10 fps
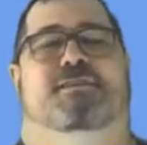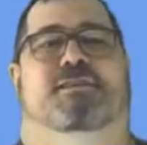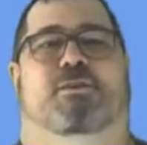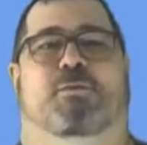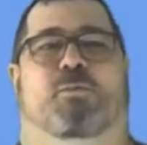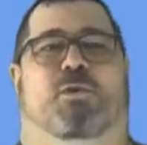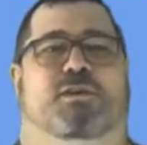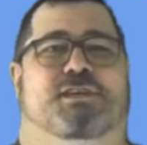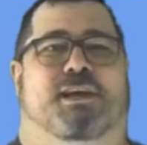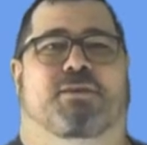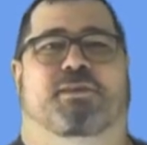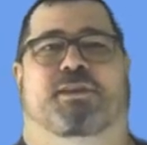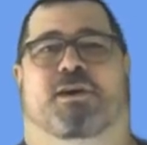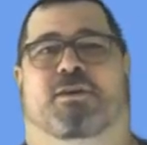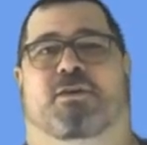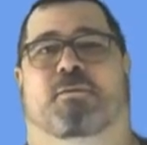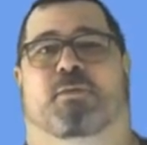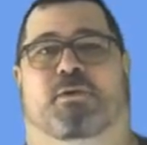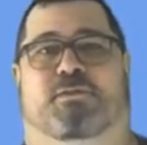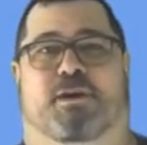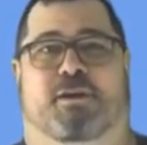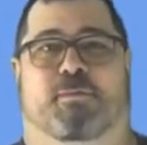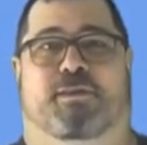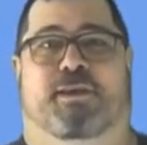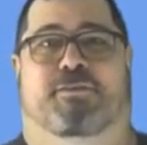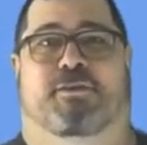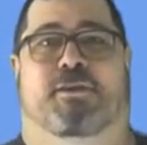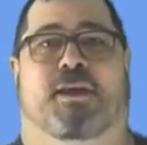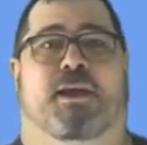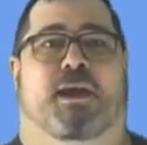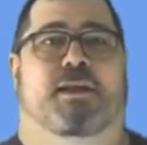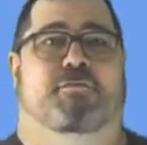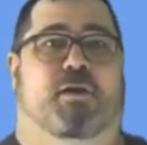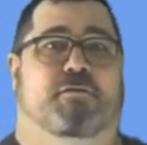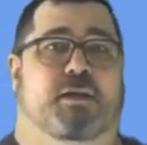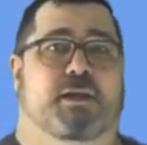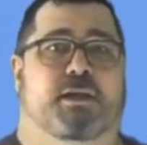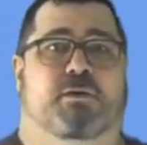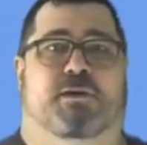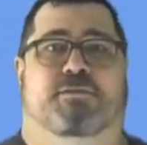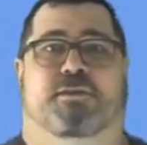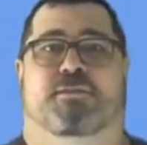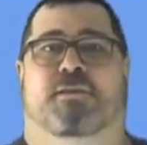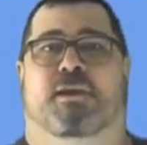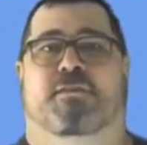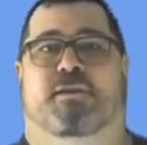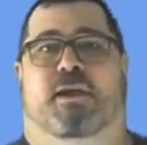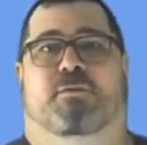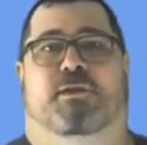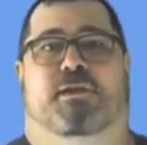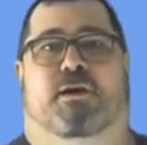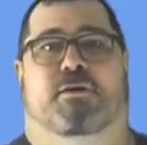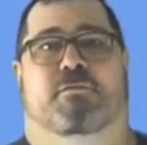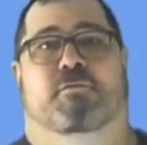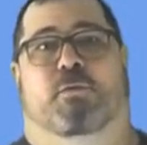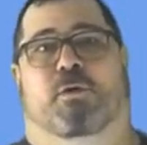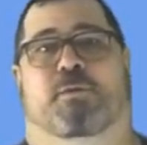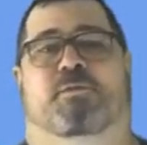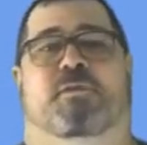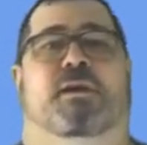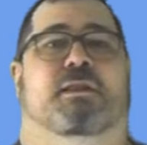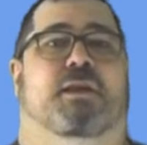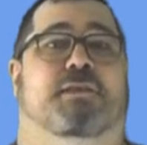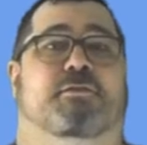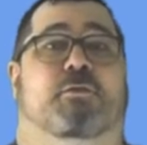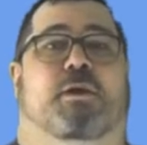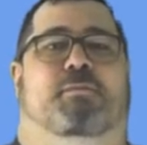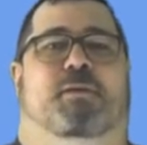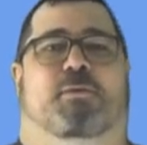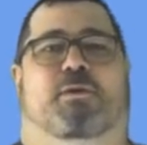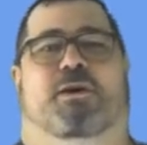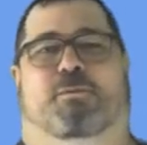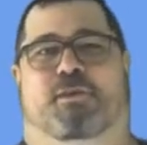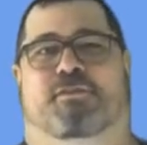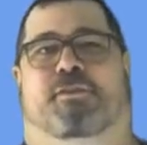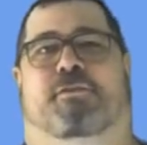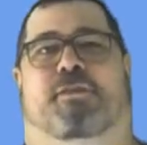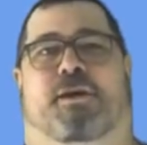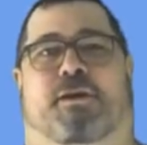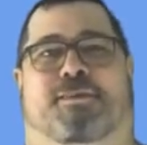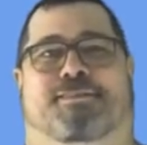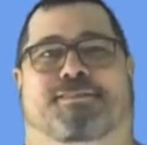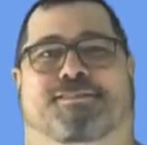To learn more, check out the Docker Compose documentation, and if you have any questions, check out the Docker forums. Lots of great people help each other there.